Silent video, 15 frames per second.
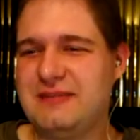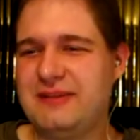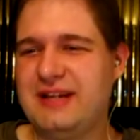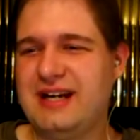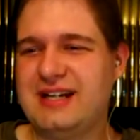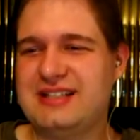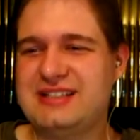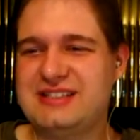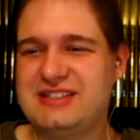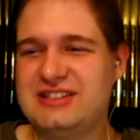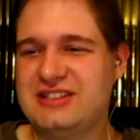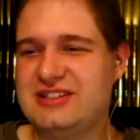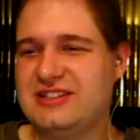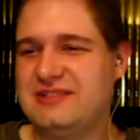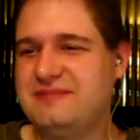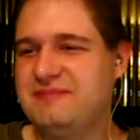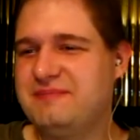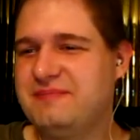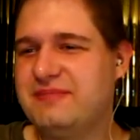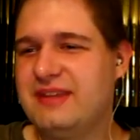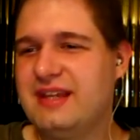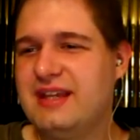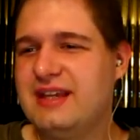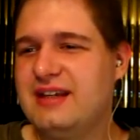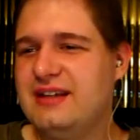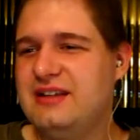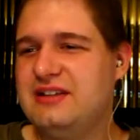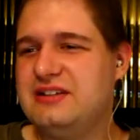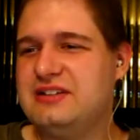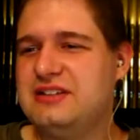up next, so
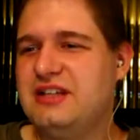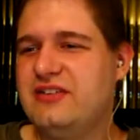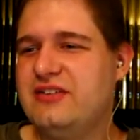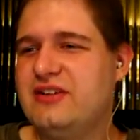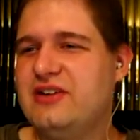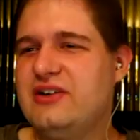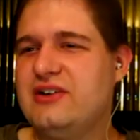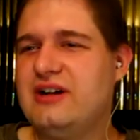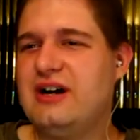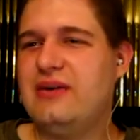just never know